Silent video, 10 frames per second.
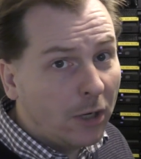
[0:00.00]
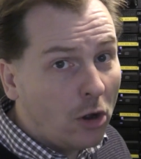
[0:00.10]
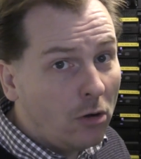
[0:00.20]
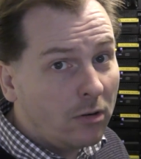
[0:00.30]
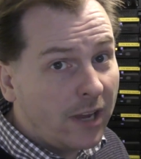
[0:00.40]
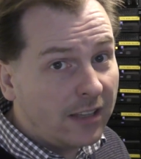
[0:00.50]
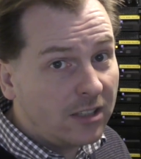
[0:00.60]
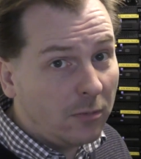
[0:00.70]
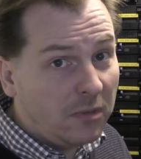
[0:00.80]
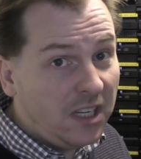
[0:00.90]
go get
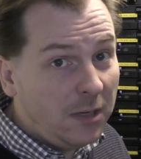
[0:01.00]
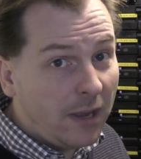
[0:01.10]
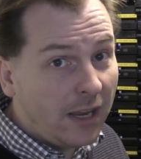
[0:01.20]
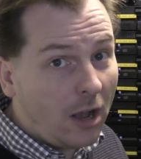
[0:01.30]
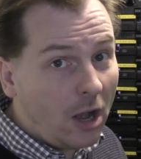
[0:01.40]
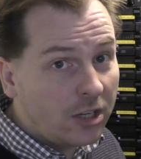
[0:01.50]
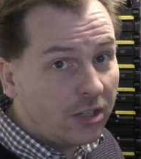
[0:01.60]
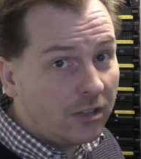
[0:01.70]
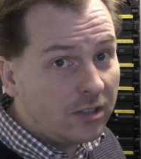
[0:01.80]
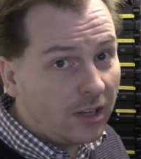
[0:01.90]
some eBay
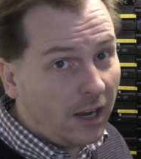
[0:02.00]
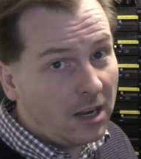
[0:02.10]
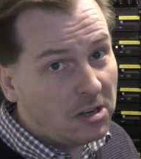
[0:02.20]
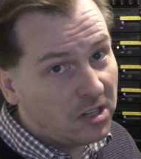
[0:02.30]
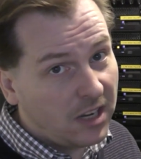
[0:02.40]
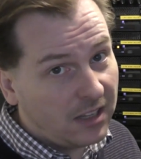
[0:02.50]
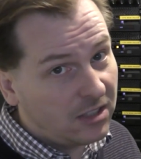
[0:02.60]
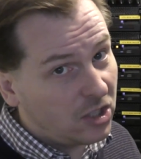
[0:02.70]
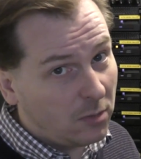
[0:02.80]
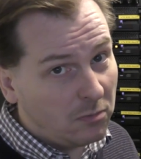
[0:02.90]
auctions and get
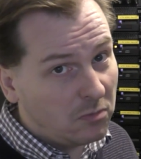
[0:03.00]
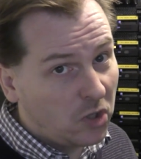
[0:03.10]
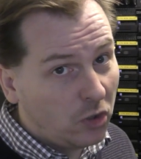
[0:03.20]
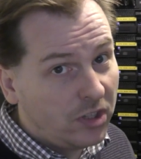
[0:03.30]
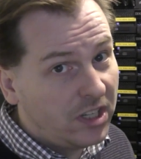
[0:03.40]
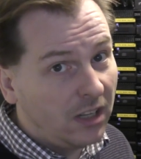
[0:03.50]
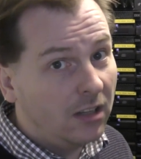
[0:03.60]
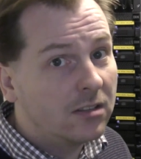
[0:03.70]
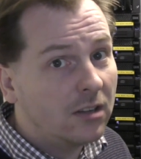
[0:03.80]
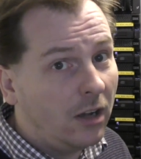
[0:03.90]
some good
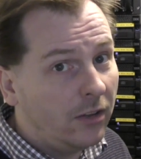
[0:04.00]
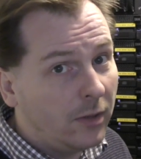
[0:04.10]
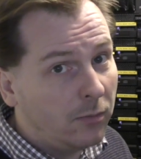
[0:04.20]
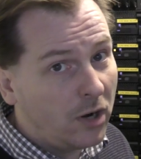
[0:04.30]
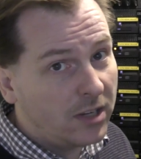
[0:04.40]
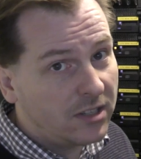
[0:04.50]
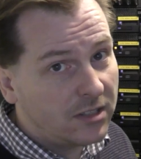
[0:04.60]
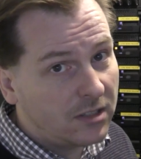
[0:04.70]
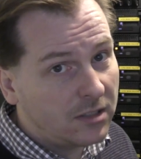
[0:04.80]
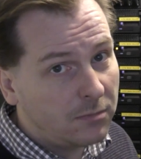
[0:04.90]
deals on the
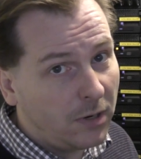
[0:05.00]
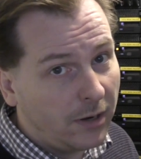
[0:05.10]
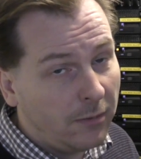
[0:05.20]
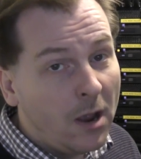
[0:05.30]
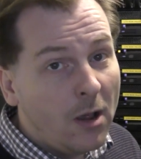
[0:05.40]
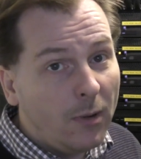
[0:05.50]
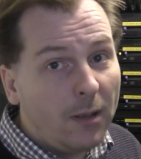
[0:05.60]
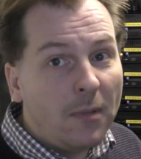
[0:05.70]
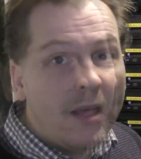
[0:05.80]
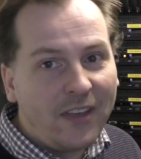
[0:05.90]
processors. But uh, well,
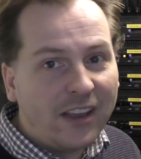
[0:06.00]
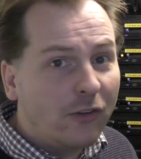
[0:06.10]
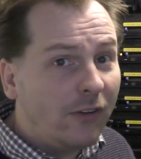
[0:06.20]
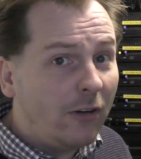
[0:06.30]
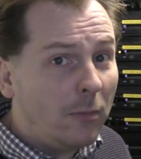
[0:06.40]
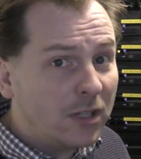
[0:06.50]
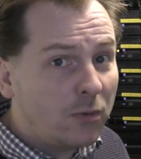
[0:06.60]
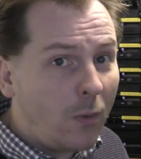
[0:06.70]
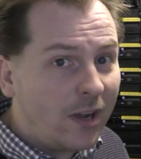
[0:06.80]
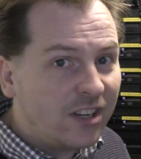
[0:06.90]
thank you very much
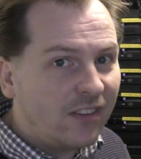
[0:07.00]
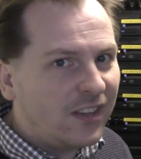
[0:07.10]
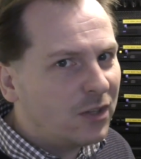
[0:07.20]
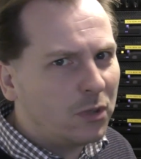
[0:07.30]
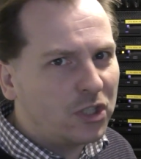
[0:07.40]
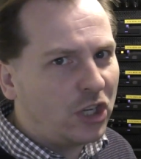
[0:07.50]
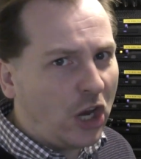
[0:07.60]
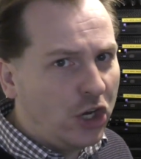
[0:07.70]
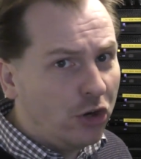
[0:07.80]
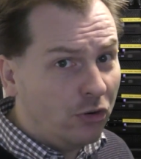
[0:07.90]
for watching. This was a
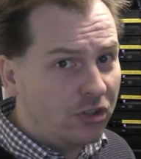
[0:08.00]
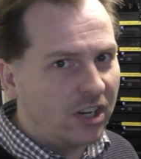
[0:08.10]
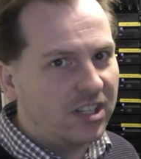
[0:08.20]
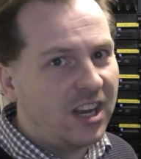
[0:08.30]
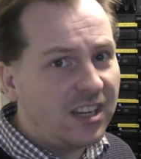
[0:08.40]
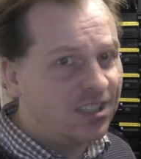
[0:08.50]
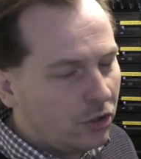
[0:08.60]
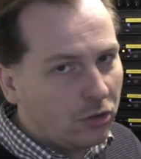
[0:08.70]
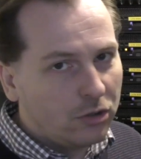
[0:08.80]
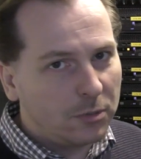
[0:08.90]
huge success.
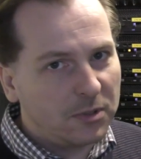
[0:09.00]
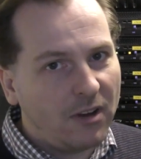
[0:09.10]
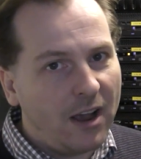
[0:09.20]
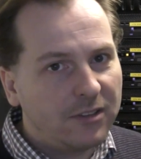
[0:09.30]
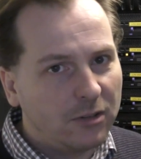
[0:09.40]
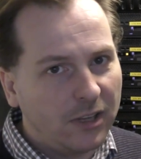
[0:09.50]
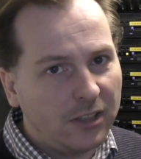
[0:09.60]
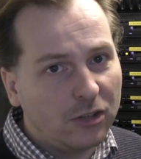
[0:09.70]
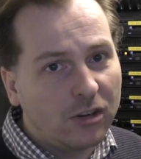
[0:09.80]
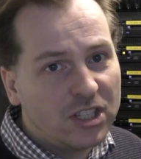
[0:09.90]
Do subscribe so that
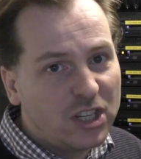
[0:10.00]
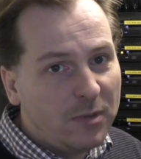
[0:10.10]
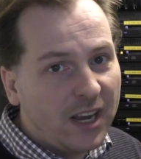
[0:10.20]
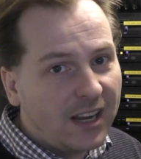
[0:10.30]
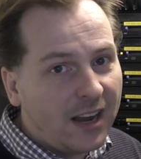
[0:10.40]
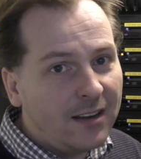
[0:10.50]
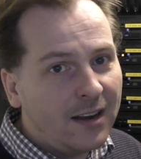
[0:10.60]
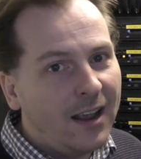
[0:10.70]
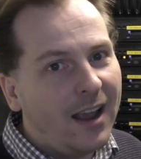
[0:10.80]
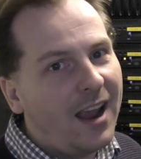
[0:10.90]
you can see me again
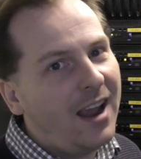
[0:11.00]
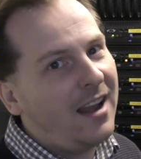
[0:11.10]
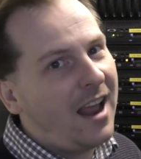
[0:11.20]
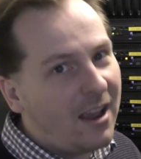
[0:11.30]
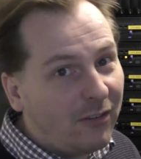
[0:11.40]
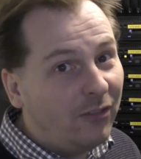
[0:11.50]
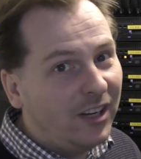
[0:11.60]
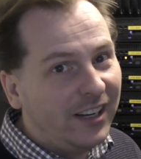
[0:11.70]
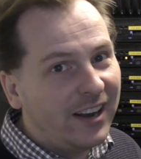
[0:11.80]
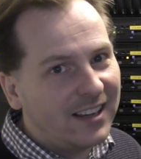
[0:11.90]
and have a
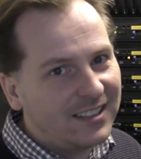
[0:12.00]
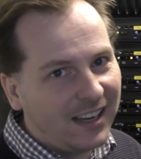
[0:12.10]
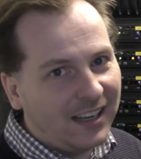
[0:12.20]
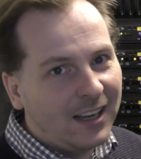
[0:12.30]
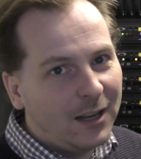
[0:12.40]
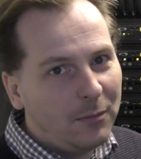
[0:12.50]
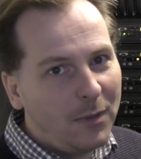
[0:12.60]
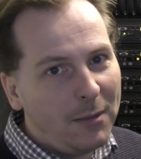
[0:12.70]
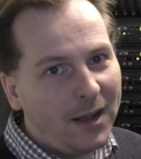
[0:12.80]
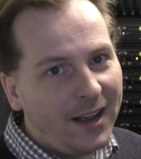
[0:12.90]
really nice day. Bye